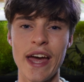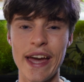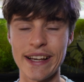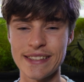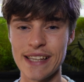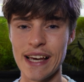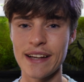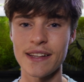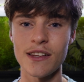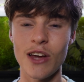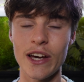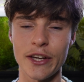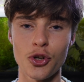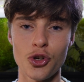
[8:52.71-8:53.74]
exactly
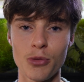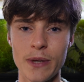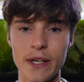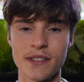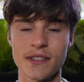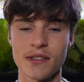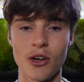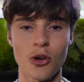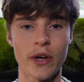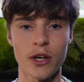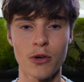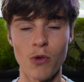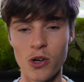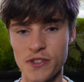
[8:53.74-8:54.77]
like Anubias. So
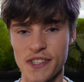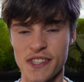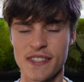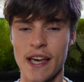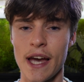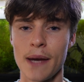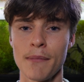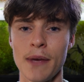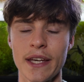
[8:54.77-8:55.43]
it grows the same.